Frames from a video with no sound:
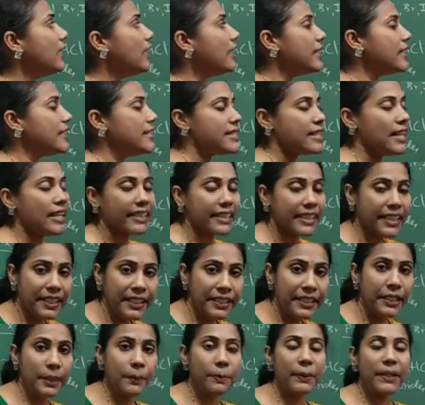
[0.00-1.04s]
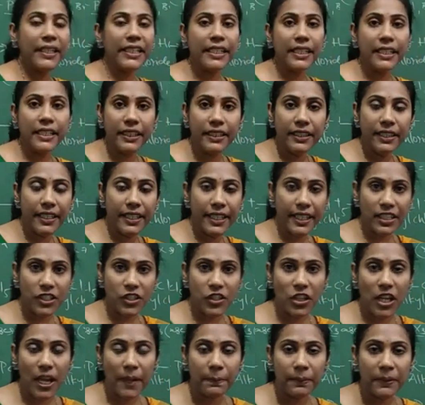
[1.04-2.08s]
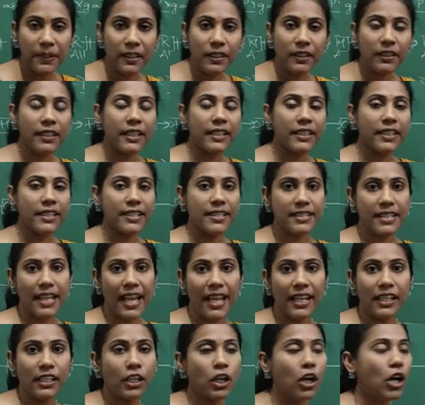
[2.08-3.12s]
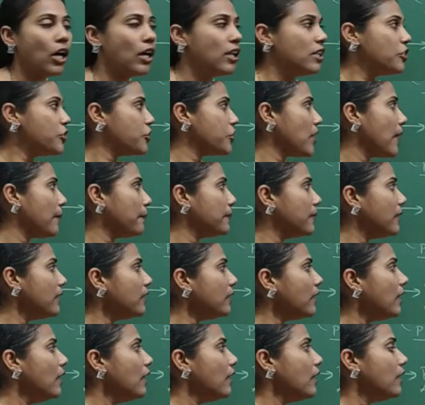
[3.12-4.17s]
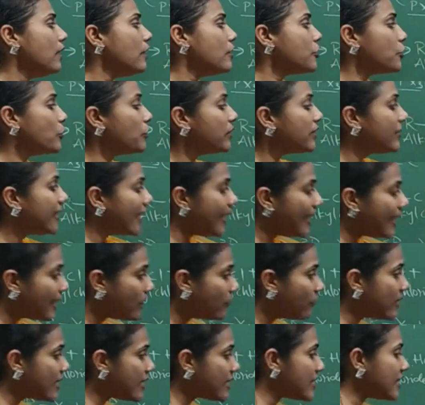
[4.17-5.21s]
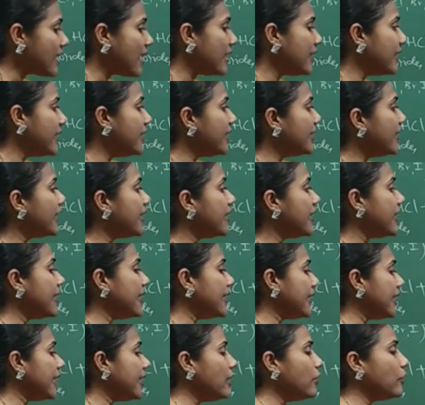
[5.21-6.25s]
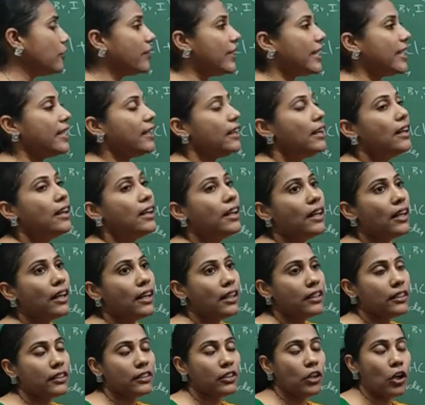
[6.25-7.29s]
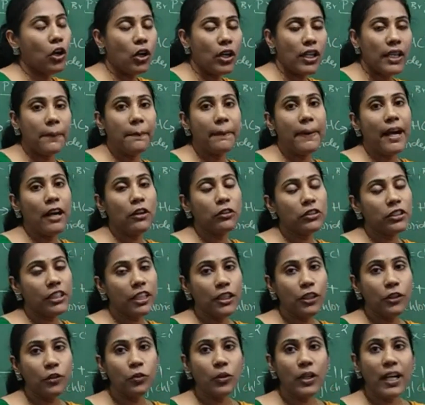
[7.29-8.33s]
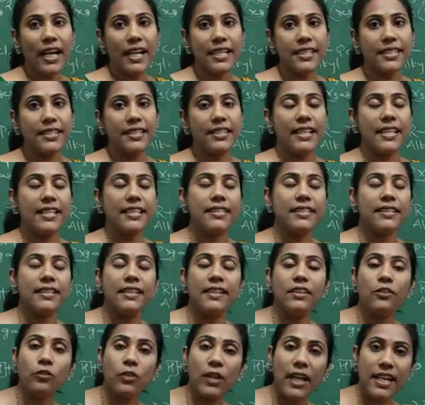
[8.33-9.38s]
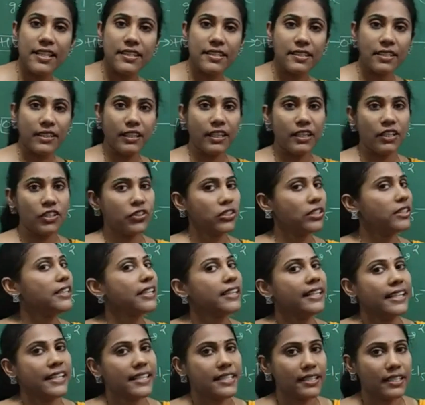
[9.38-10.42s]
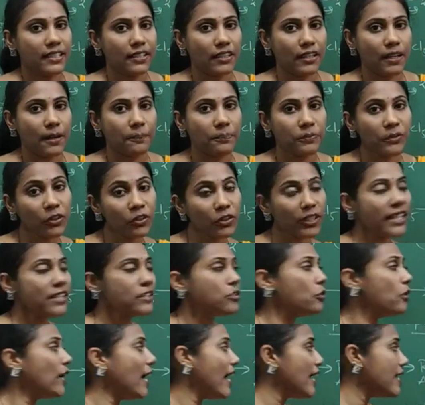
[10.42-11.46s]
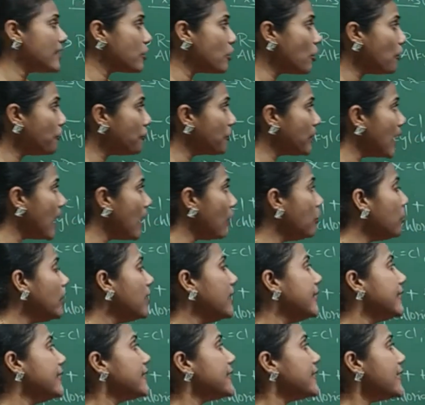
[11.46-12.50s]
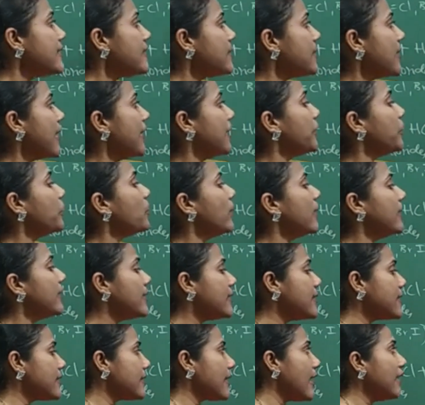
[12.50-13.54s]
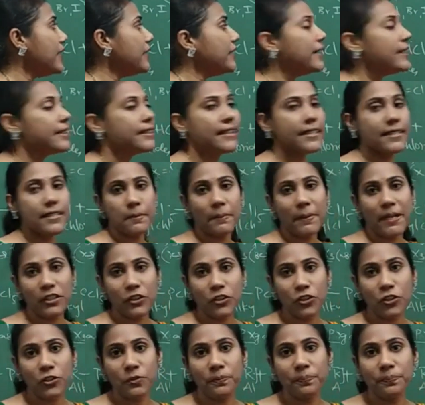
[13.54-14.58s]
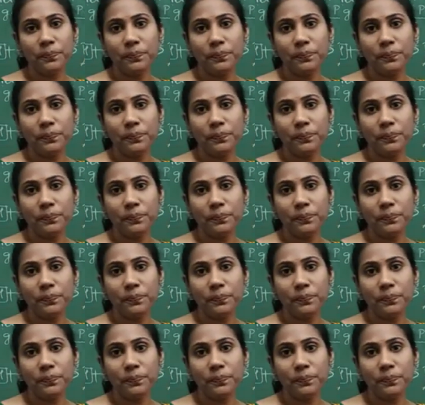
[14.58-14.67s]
is again repeated in the next chapter, that is alcohols chapter. So there we study in a detailed way all about the Lucas test, Lucas reagent and etc. Okay, so as of now just try to understand this much.